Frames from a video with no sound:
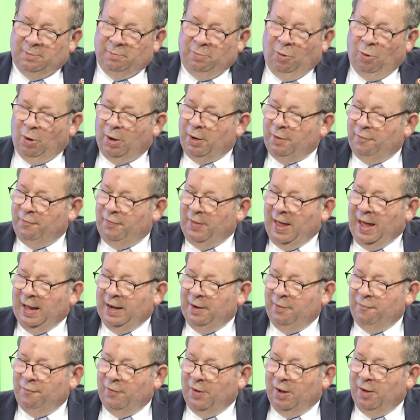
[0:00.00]
part of that
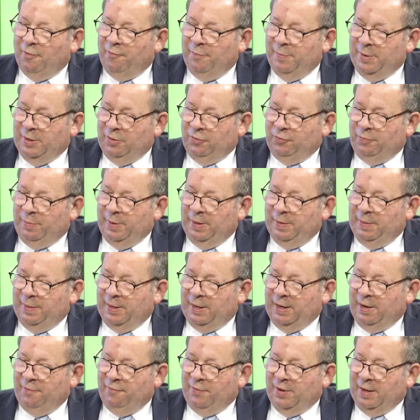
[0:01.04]
involvement has been
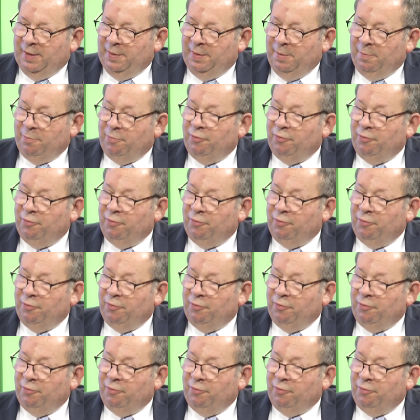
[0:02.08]
that I've had the